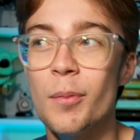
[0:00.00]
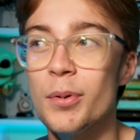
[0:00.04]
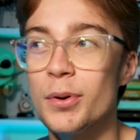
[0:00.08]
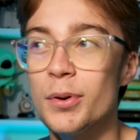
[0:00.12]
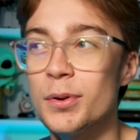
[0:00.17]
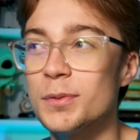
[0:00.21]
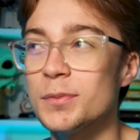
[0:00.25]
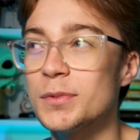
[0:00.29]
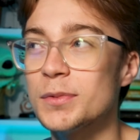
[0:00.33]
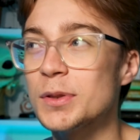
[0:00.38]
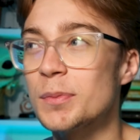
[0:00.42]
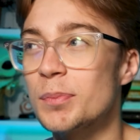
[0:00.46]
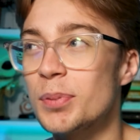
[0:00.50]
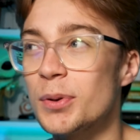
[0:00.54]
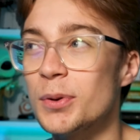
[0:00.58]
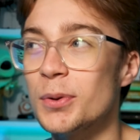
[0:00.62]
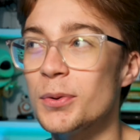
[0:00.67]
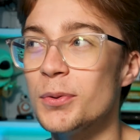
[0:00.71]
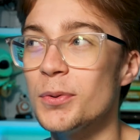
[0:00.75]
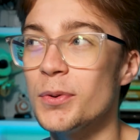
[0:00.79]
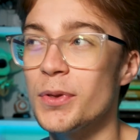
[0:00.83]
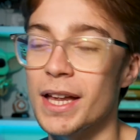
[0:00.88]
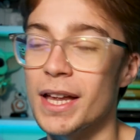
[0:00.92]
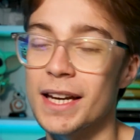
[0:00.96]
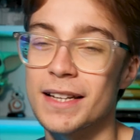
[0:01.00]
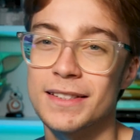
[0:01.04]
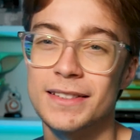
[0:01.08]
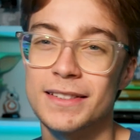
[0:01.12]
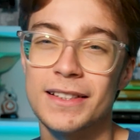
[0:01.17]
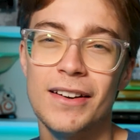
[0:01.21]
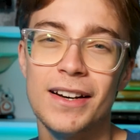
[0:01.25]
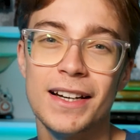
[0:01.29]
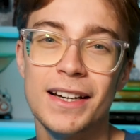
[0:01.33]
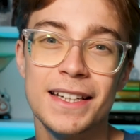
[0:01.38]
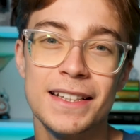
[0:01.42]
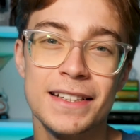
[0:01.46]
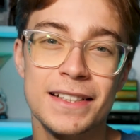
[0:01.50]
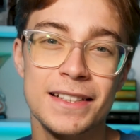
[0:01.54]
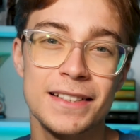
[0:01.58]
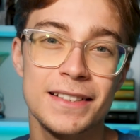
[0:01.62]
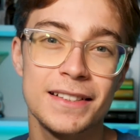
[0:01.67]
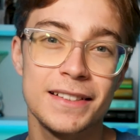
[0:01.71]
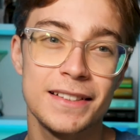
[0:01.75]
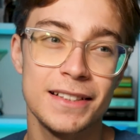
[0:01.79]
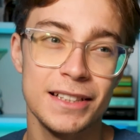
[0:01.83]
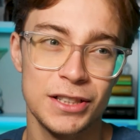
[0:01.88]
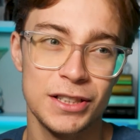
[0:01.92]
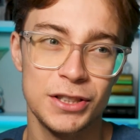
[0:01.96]
But to put all that aside,
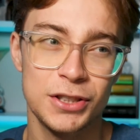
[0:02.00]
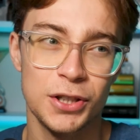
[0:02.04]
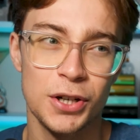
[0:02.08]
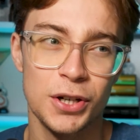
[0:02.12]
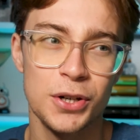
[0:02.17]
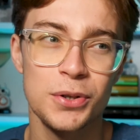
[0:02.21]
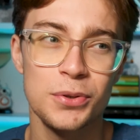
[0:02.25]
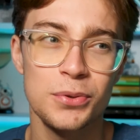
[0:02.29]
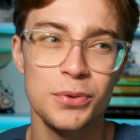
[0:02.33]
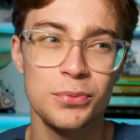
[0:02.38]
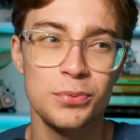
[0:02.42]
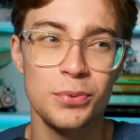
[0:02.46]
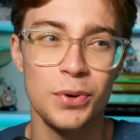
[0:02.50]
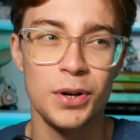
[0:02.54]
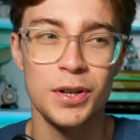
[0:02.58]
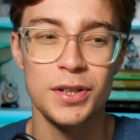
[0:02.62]
this show